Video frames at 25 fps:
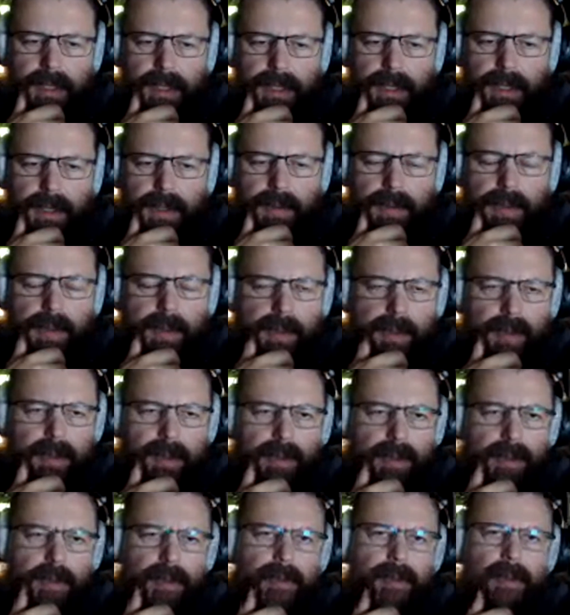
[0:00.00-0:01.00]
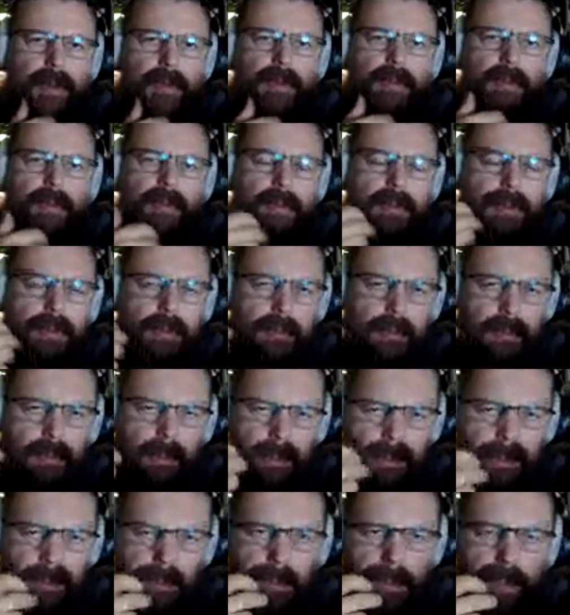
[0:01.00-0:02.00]
Now, YouTube
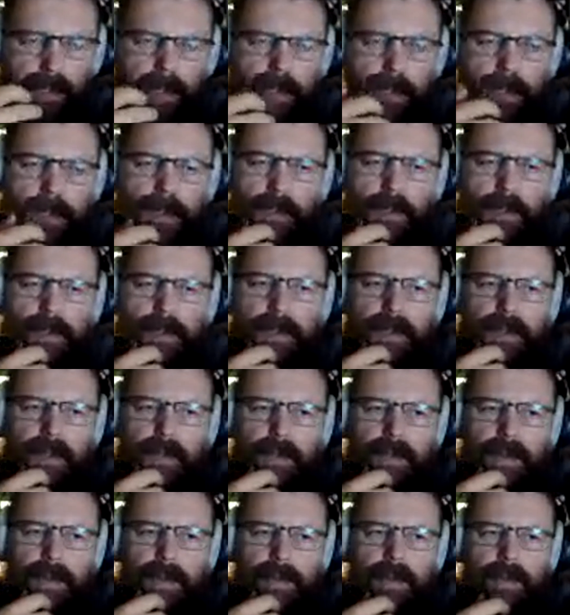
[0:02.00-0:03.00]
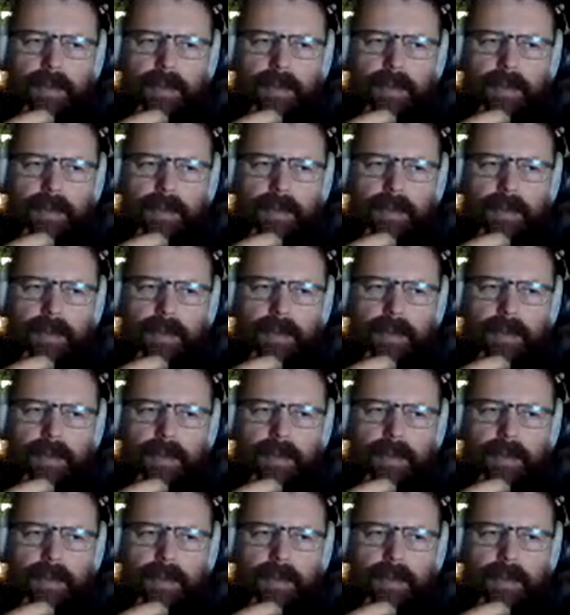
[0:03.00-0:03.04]
being YouTube,